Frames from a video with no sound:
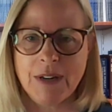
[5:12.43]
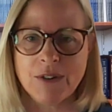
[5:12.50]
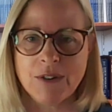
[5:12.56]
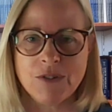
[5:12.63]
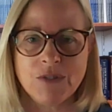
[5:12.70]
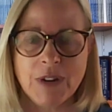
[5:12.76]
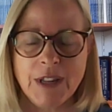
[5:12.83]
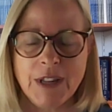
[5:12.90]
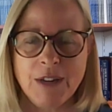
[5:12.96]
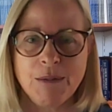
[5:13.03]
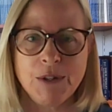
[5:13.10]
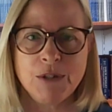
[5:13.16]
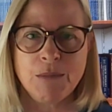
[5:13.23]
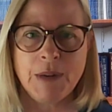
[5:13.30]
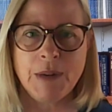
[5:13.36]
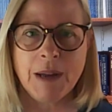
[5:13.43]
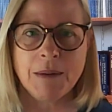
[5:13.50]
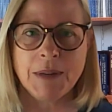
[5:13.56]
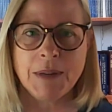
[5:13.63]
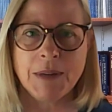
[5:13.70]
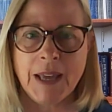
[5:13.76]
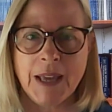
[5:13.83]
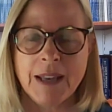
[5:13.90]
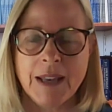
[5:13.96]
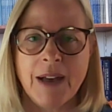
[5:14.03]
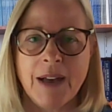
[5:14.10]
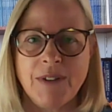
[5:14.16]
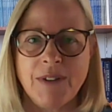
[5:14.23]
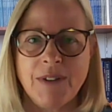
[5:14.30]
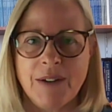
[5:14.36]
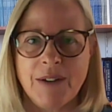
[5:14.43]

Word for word: In Australia, we should be able to get our,